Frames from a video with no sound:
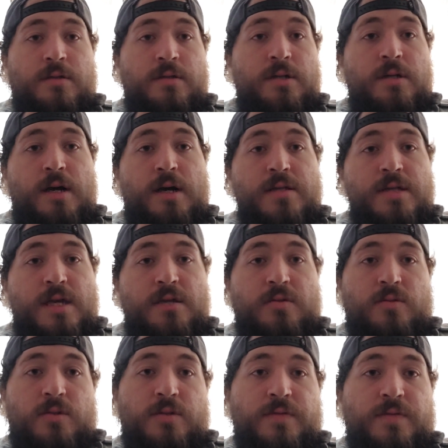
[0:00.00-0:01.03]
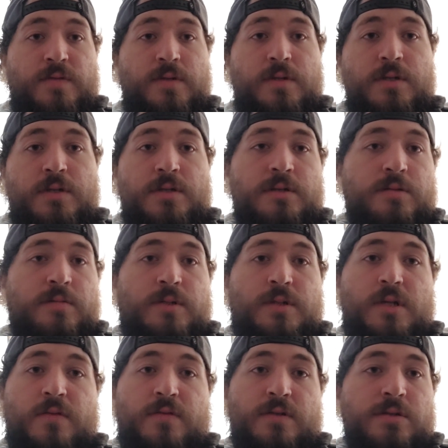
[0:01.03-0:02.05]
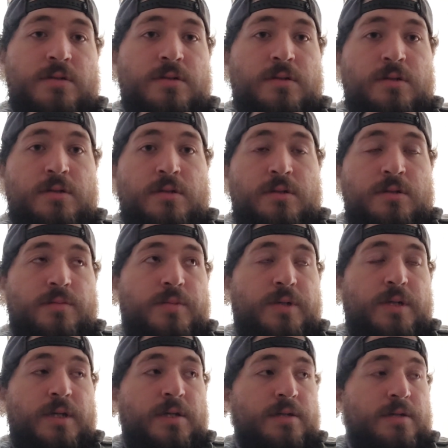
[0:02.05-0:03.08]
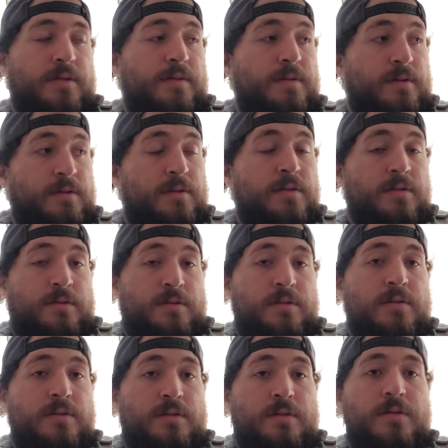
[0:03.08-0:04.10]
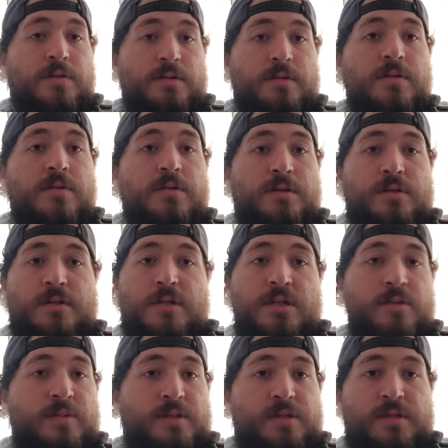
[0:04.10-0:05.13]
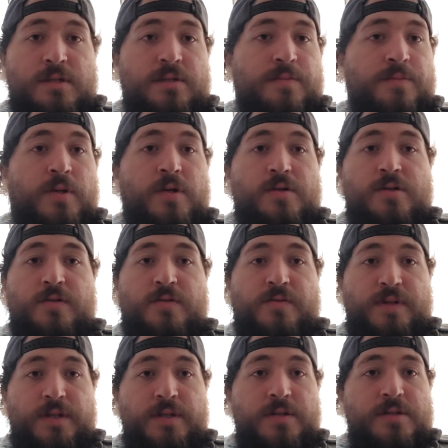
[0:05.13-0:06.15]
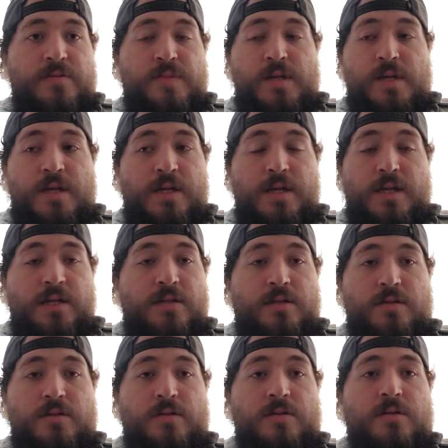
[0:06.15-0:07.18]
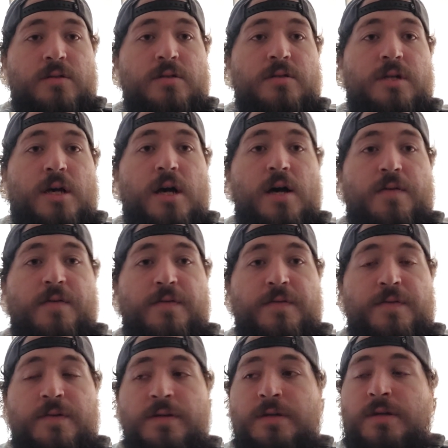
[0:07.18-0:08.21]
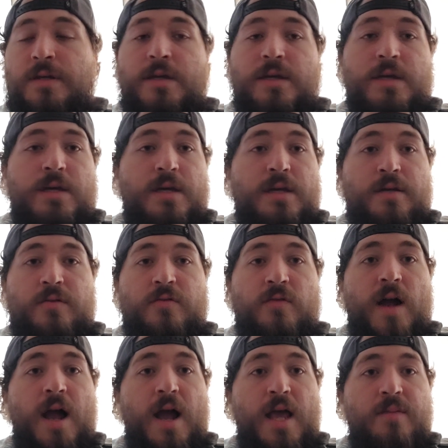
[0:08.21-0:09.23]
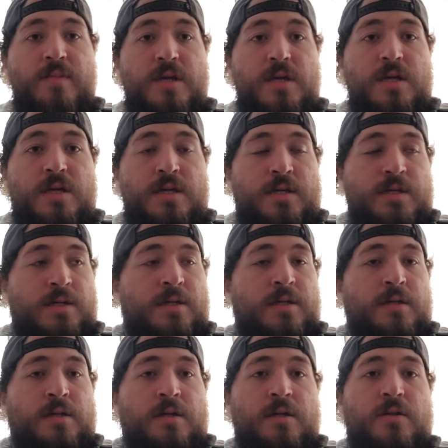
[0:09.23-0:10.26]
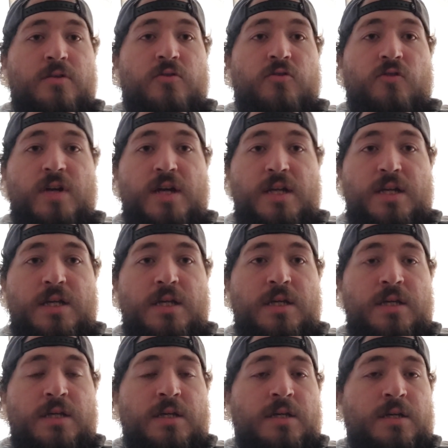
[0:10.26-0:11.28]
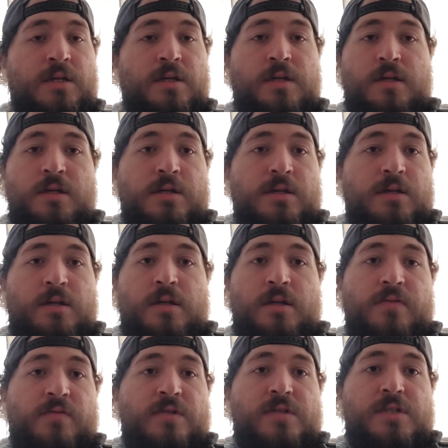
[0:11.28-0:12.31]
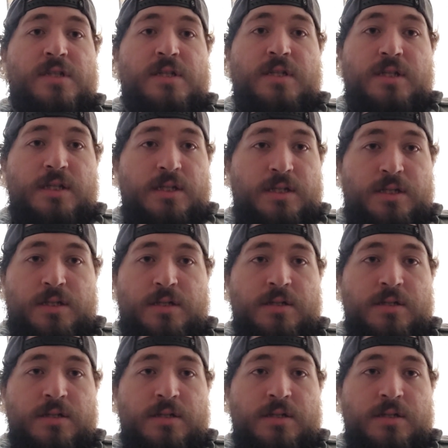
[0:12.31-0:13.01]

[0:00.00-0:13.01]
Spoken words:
I'll take your word for it, whatever. But this team is perseveres, man, and they're tough and grimy and gritty and resilient.